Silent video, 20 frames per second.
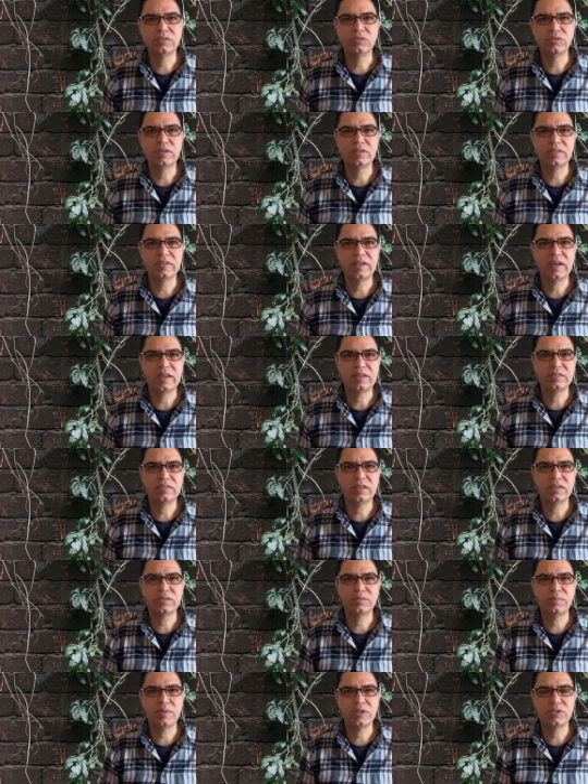You can say like
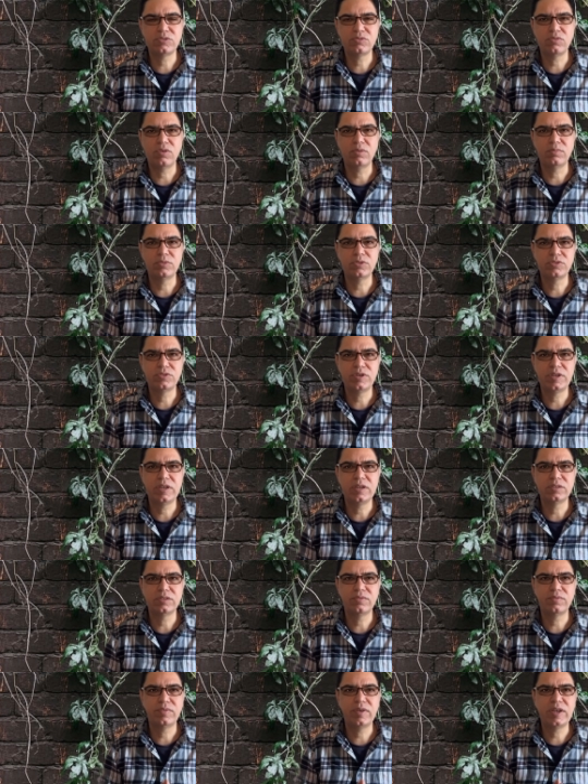6 months to almost 3
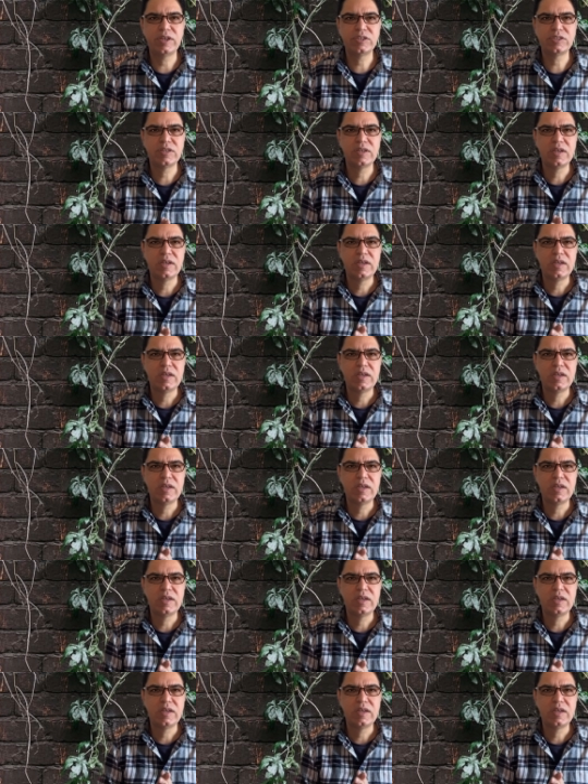years of age.